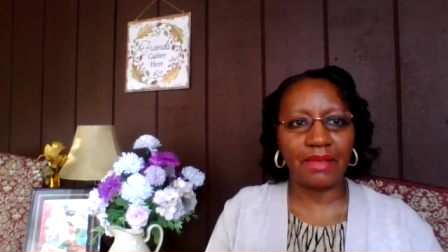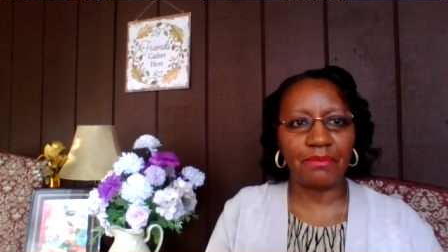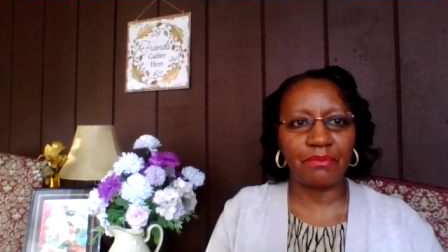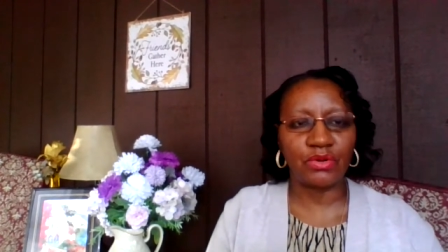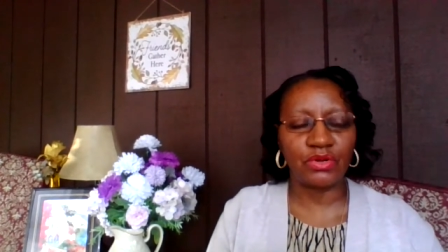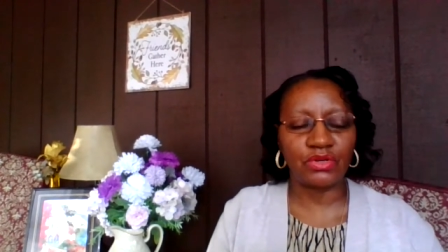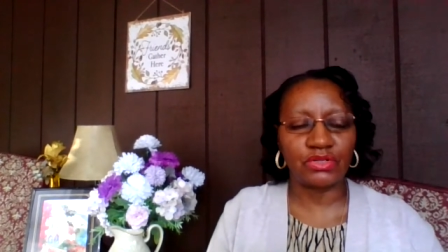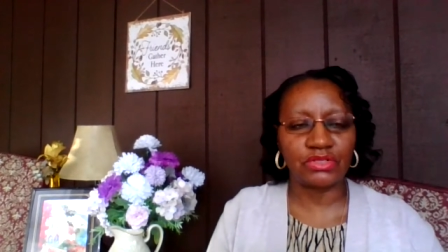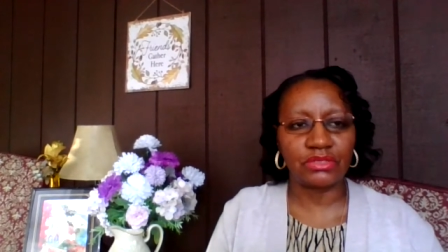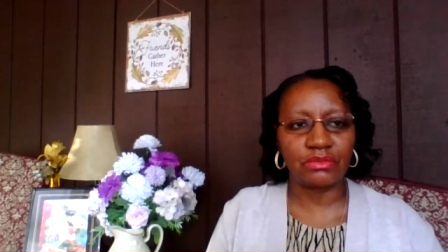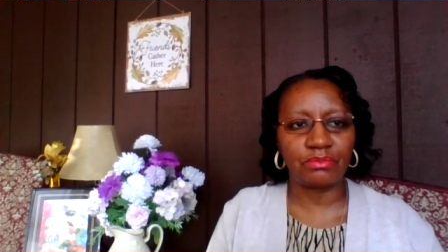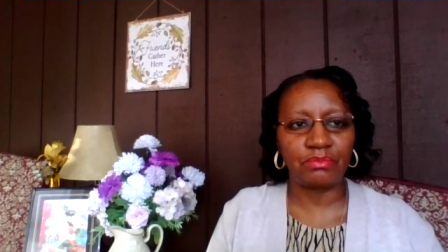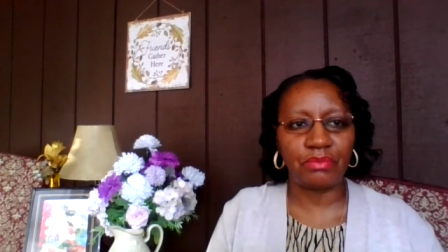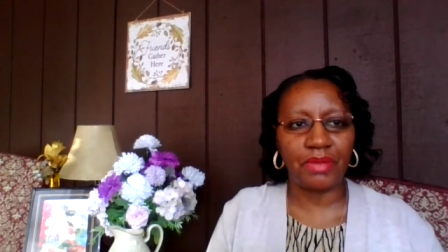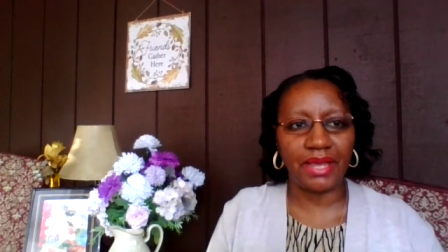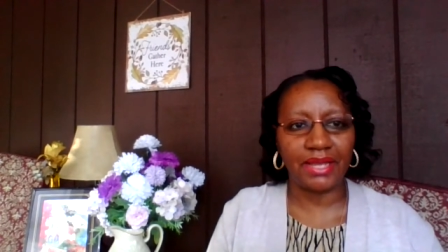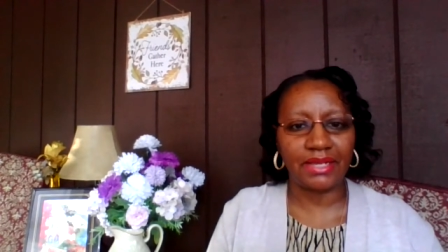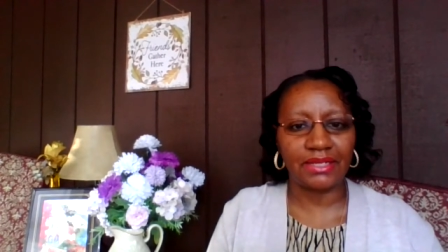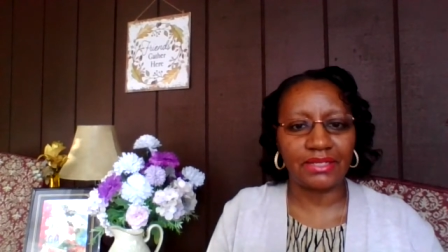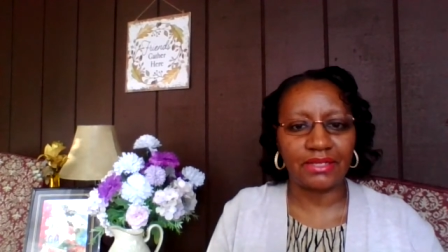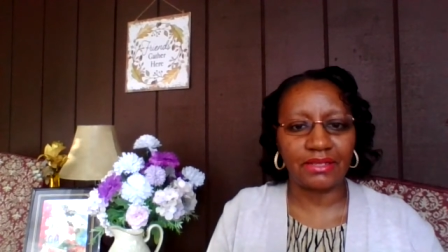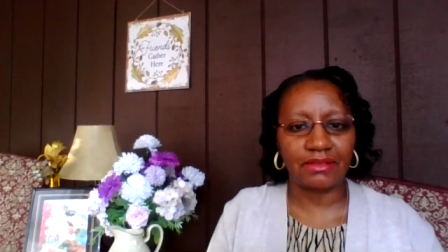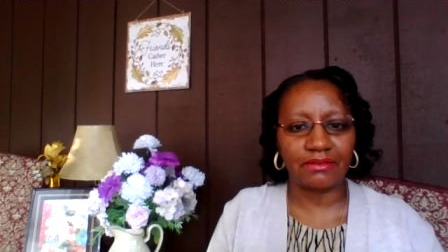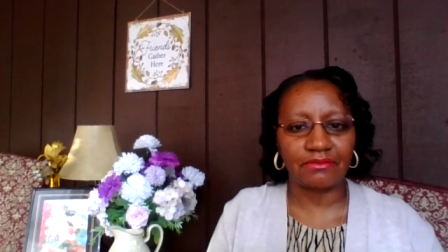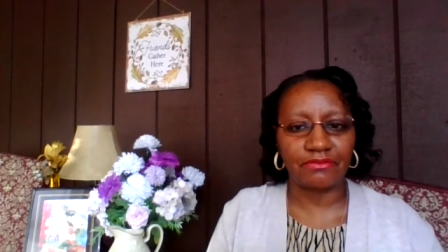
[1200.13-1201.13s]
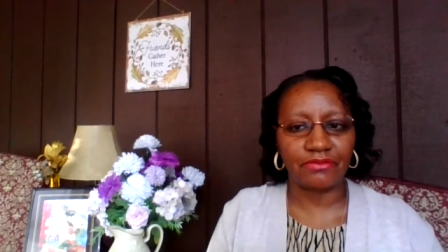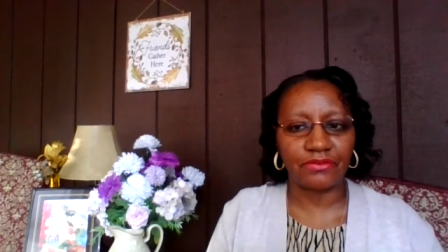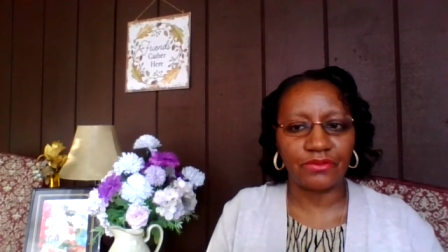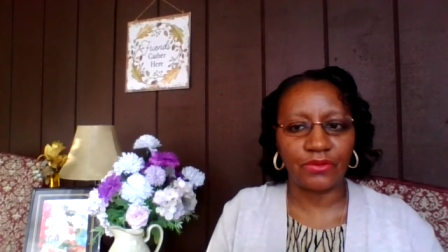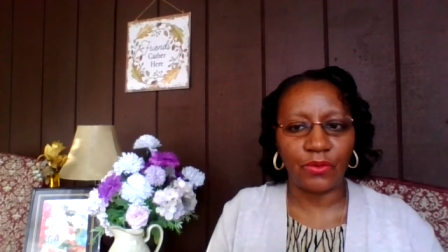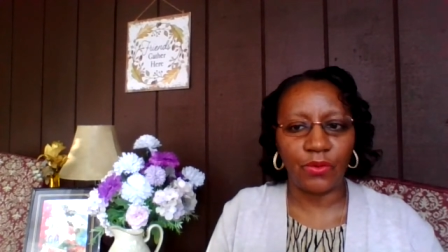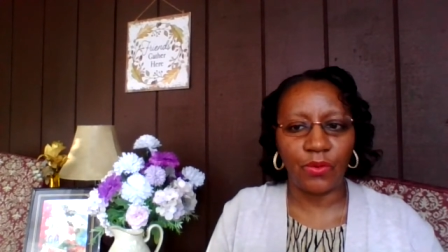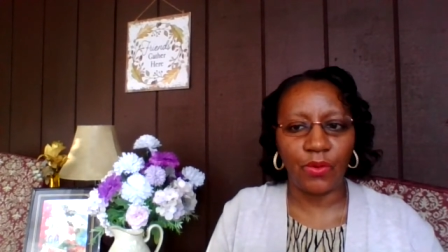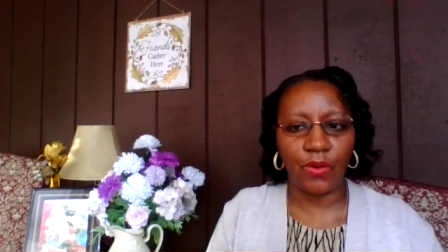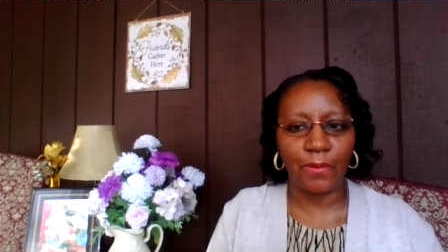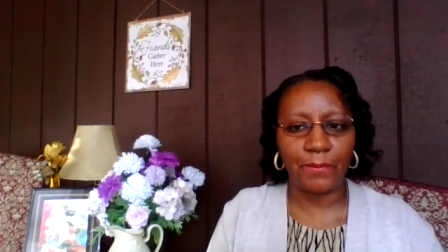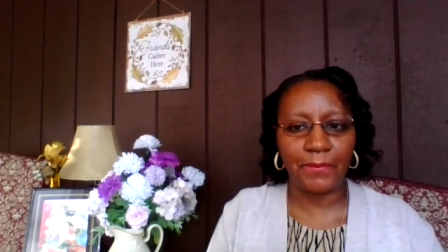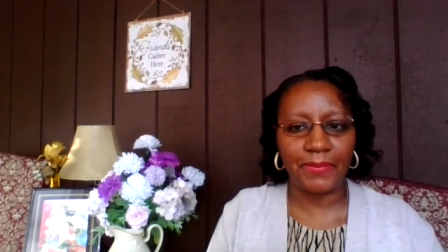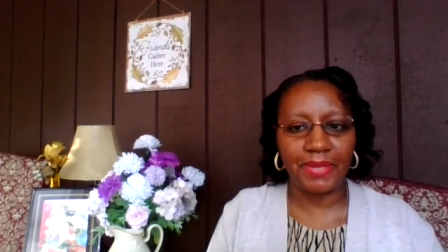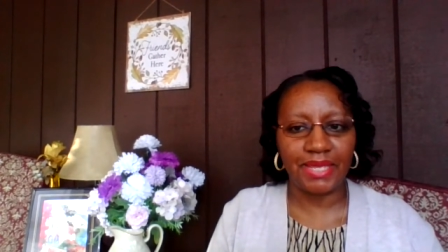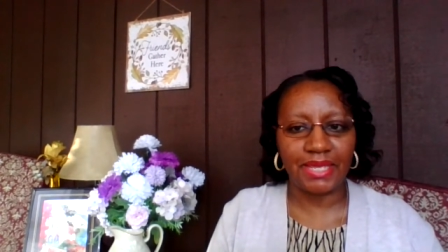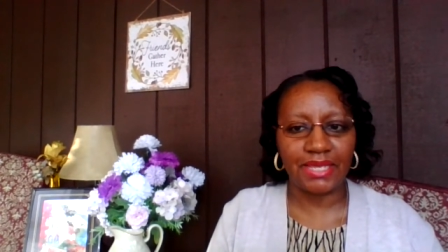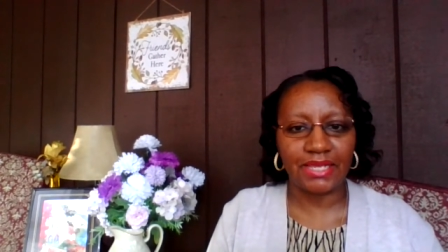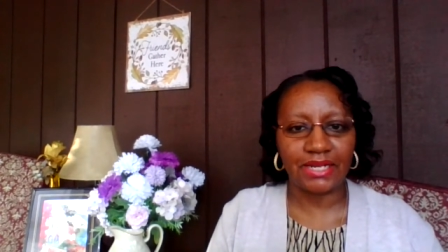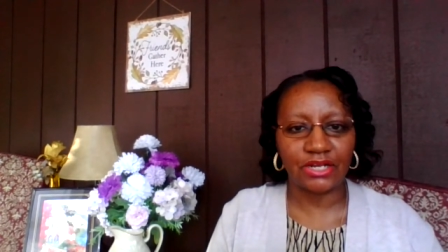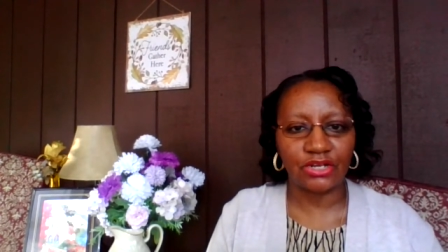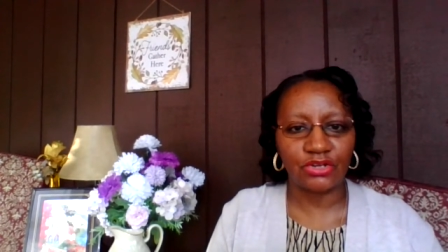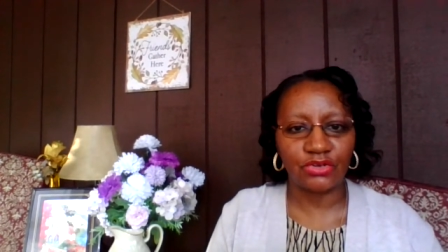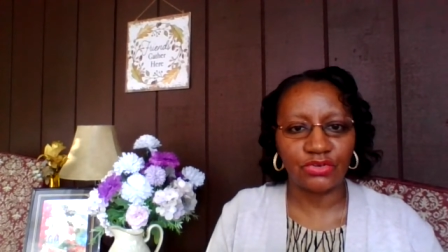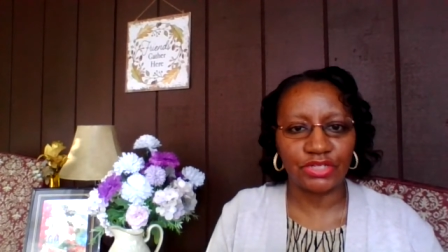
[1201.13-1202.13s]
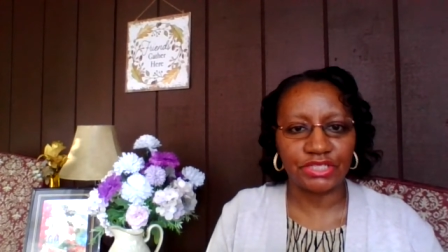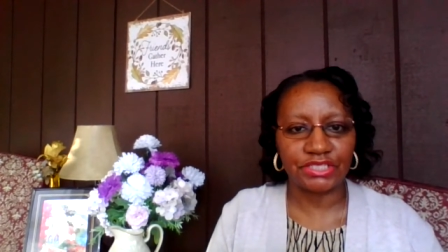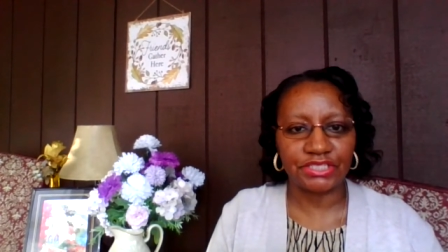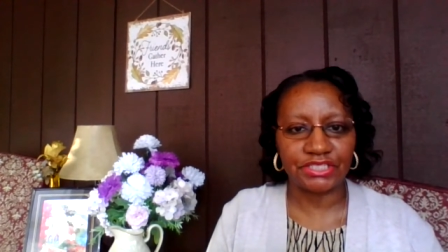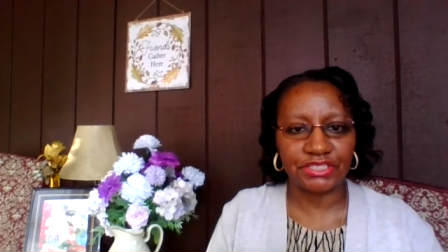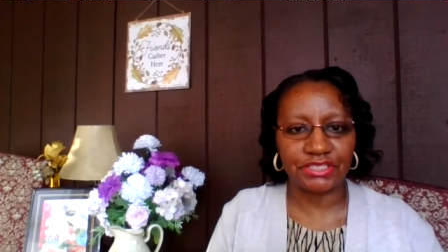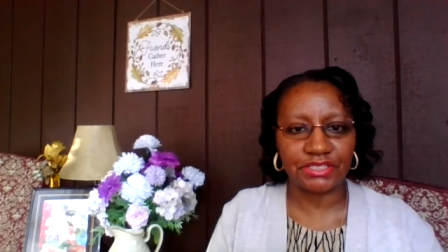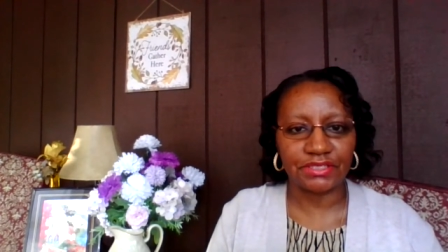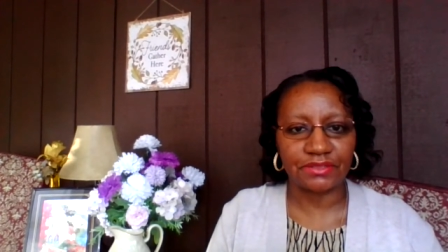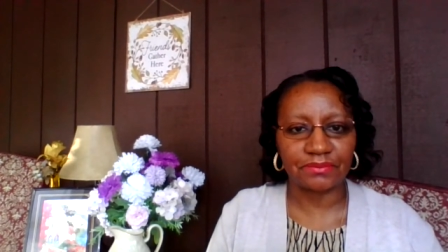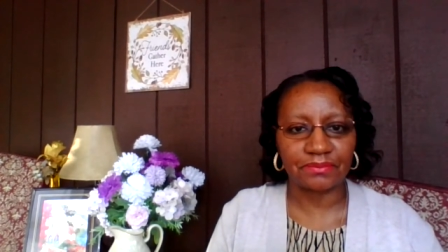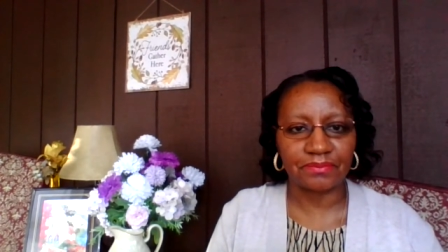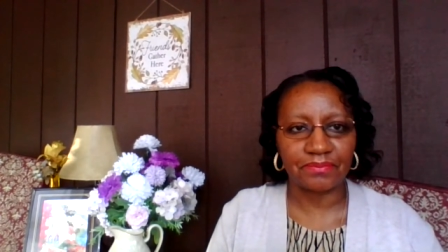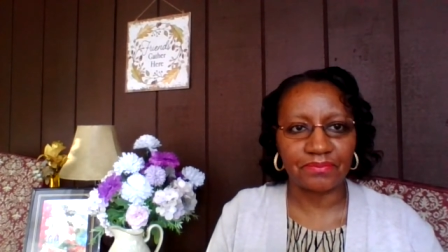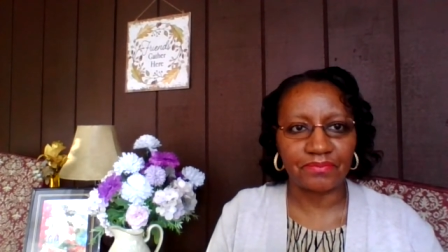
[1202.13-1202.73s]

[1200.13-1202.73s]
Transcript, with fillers: perspective on being a Christian.